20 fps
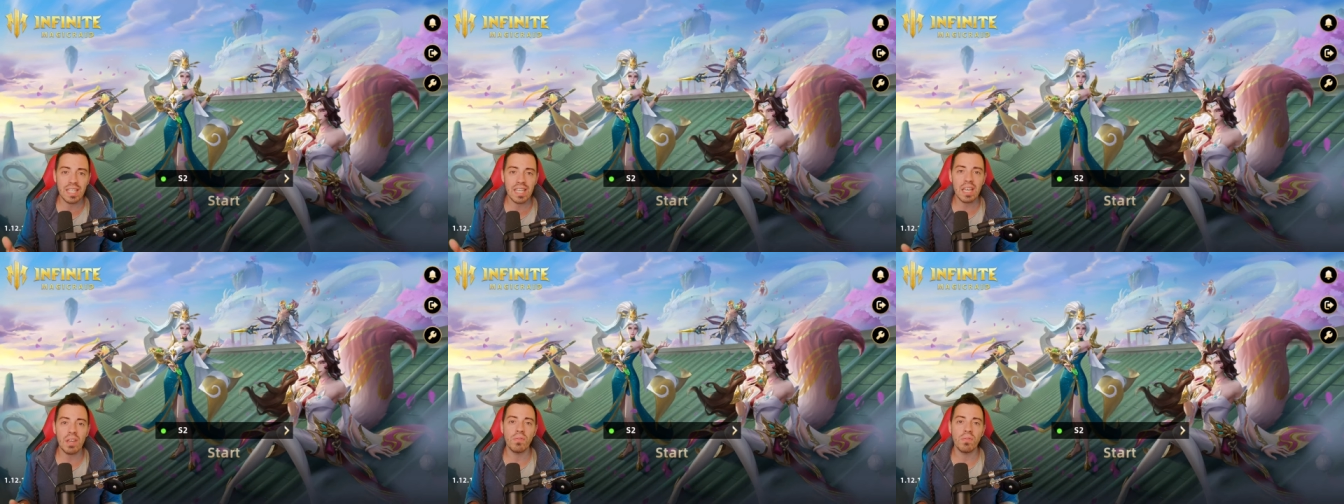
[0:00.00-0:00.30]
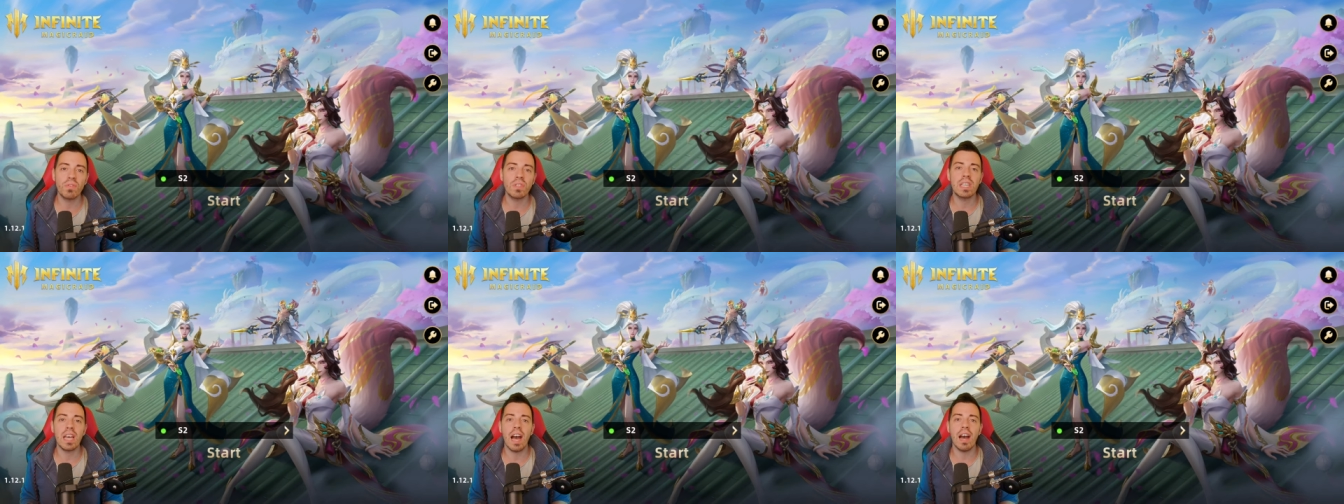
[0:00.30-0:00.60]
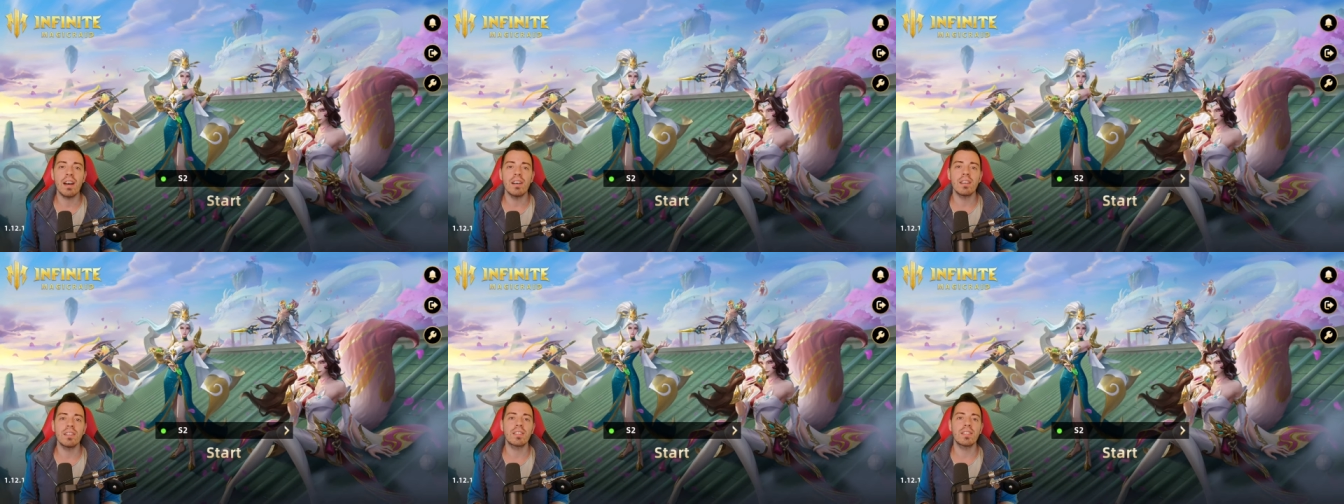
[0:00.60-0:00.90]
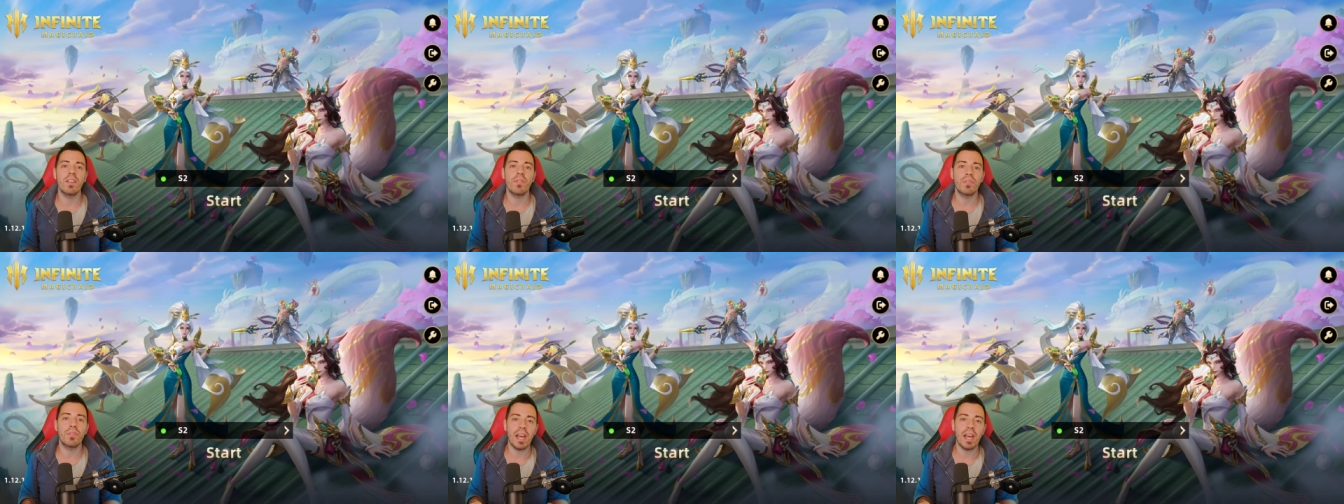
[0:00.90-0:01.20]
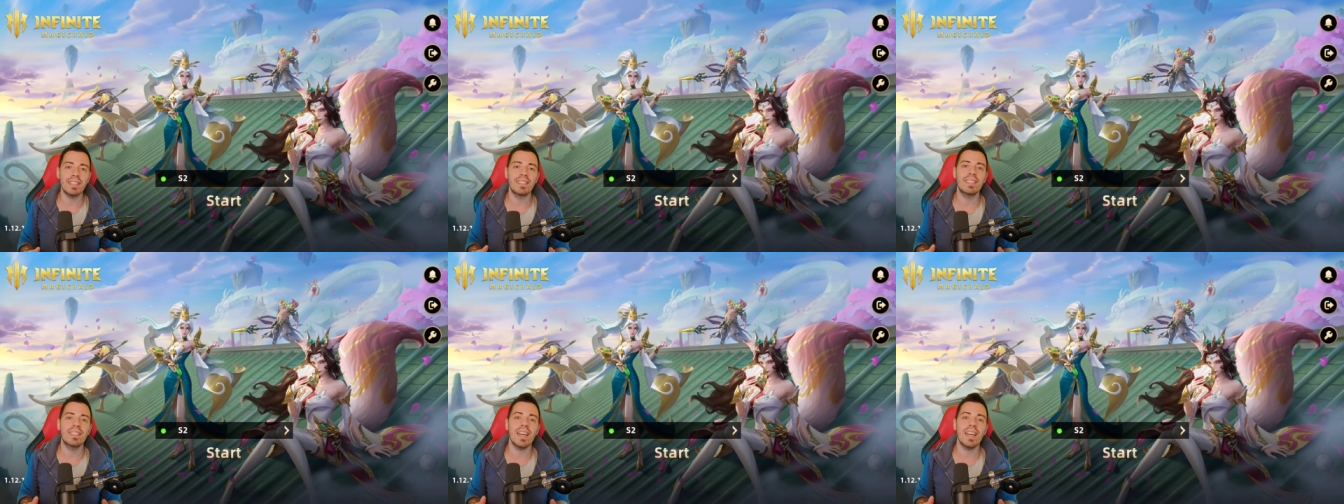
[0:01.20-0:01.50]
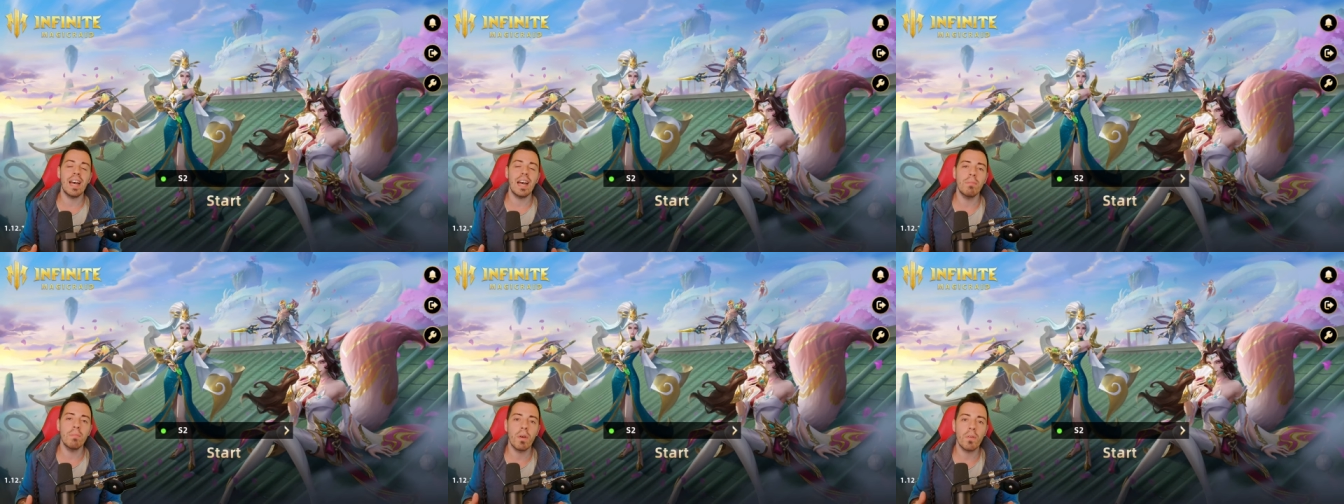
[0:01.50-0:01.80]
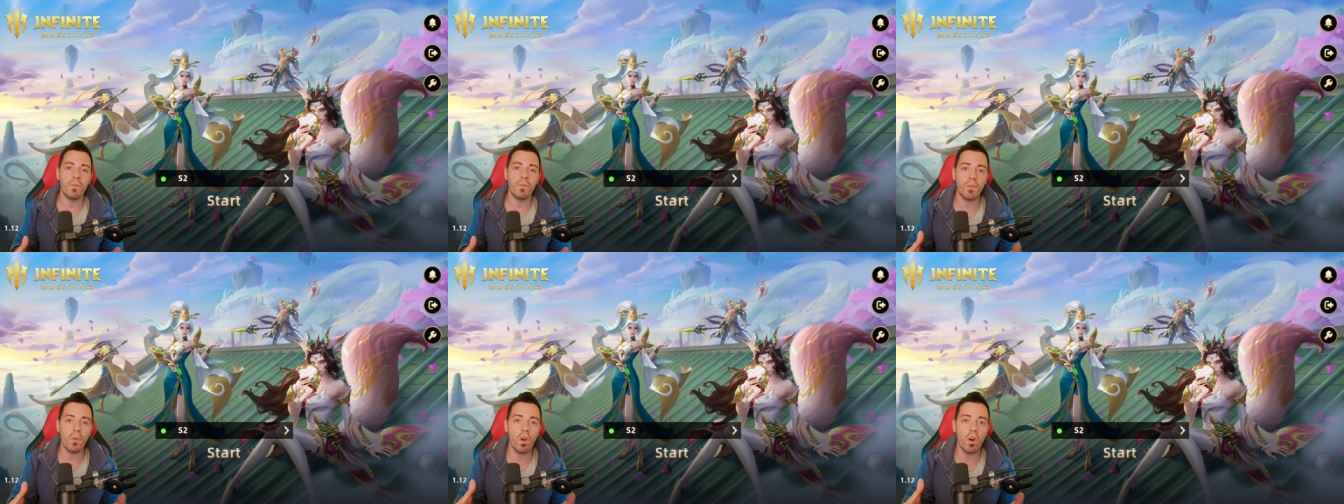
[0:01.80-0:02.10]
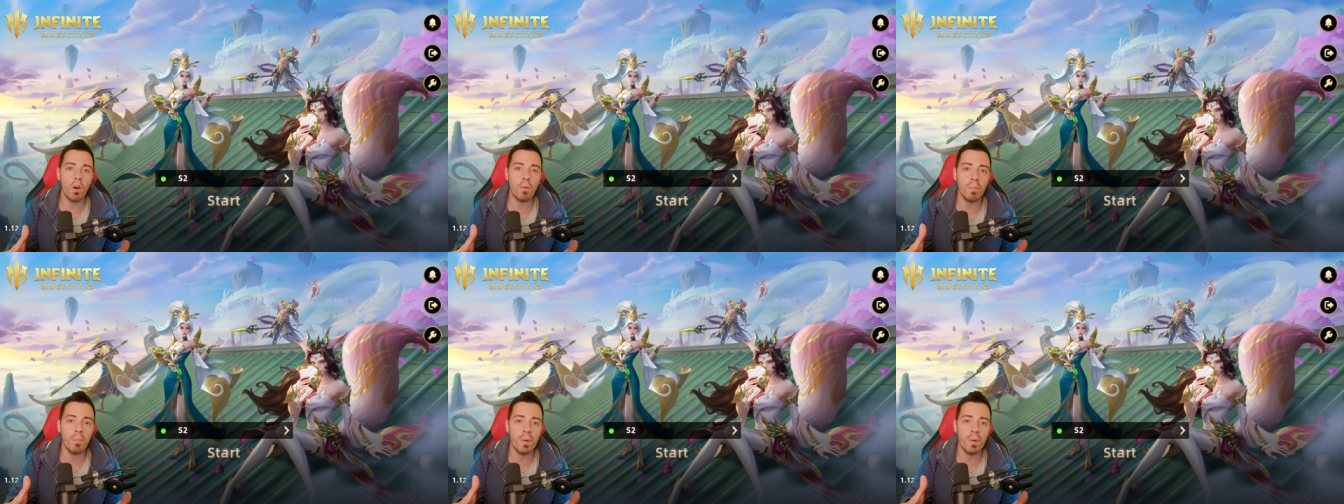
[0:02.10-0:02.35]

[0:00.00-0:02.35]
gift cards that time from